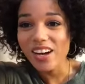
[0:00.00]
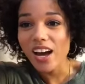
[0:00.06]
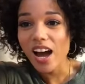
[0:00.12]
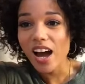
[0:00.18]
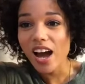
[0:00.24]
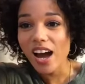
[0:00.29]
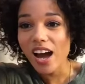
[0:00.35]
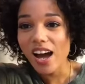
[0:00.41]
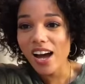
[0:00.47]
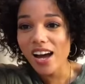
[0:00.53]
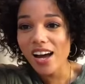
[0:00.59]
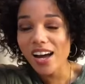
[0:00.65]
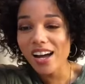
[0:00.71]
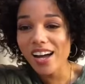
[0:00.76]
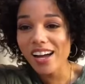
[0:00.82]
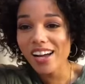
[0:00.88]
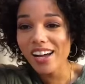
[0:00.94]

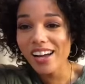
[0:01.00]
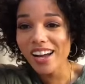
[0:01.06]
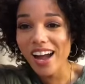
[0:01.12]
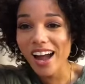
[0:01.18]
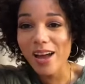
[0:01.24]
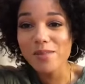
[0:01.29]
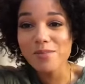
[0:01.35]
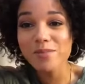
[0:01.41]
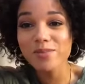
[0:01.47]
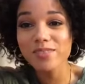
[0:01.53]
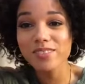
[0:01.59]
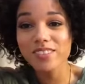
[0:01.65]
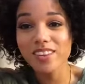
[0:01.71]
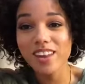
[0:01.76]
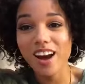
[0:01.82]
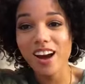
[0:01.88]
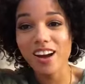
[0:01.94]

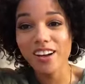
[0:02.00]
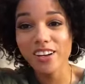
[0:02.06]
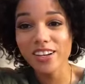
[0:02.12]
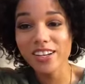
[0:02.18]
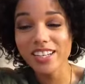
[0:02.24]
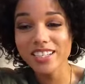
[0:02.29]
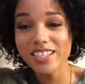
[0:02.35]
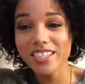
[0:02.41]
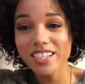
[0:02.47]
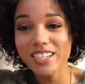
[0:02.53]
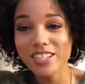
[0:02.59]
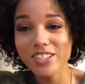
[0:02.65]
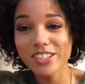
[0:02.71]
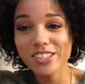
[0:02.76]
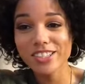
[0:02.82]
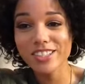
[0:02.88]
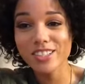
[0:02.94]
I'm not good at
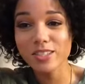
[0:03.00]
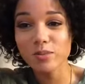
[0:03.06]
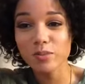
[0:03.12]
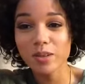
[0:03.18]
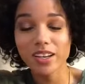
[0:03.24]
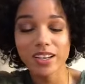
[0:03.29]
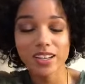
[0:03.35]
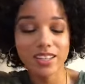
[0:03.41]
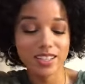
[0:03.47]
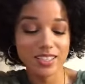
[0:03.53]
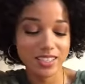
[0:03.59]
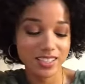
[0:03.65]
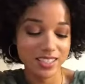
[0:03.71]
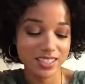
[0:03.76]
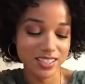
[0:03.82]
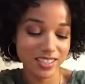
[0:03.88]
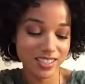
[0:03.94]
teasers
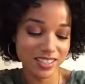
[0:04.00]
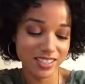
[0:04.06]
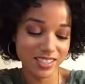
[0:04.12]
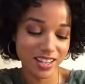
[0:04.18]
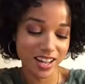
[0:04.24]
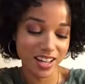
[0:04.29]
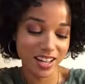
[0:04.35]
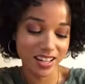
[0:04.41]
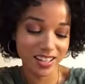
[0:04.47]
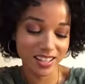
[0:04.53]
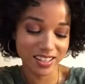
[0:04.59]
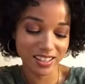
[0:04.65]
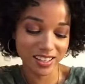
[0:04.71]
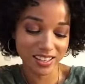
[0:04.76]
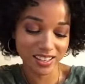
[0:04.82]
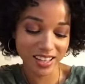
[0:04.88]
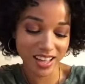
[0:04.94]
because,
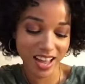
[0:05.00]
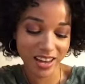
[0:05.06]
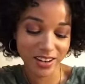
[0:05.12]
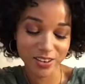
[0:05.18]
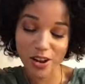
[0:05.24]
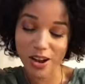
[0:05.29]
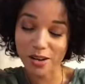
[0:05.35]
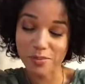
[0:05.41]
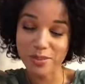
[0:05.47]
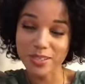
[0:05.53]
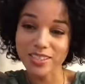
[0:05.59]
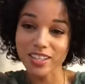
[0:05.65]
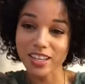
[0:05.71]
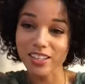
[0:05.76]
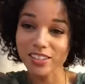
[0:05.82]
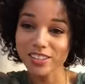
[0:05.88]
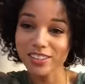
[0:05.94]
I don't know how to be
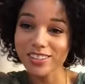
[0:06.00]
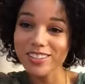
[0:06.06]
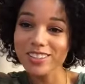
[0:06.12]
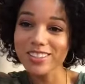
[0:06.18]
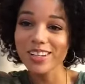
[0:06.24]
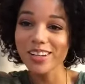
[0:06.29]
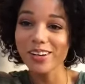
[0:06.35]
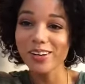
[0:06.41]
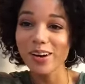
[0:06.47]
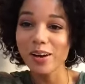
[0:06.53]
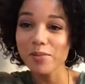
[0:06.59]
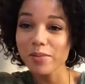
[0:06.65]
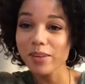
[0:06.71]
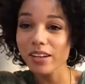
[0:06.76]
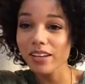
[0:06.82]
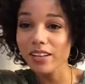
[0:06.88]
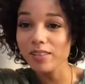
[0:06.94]
subtle, so I'm
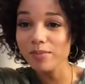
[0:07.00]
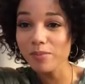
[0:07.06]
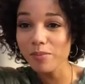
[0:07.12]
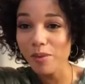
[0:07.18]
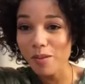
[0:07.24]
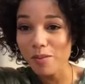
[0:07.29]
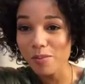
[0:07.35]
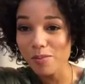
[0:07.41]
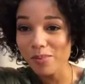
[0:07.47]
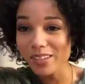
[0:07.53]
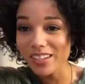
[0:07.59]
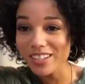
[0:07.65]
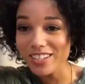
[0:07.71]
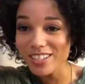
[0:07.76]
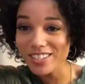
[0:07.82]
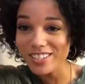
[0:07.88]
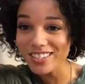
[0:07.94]
gonna probably
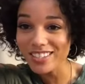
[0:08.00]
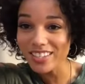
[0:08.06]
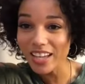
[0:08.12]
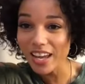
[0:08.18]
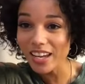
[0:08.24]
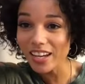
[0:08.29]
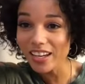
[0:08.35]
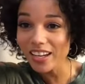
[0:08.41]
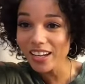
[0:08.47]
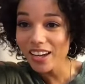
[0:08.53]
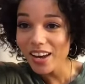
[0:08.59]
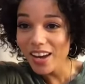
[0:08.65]
just stay